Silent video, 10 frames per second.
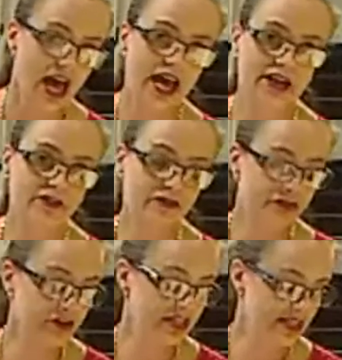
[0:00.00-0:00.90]
And
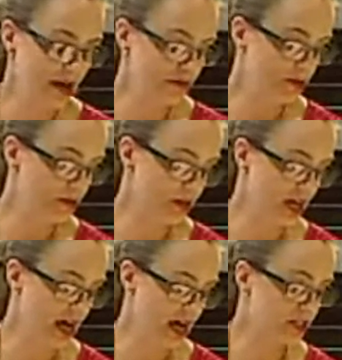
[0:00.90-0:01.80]
for example,
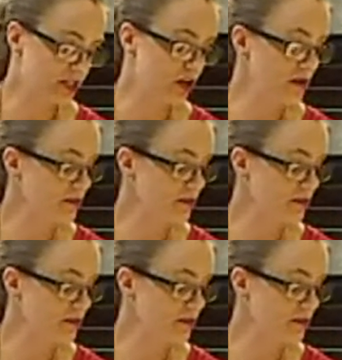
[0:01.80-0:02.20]
tonight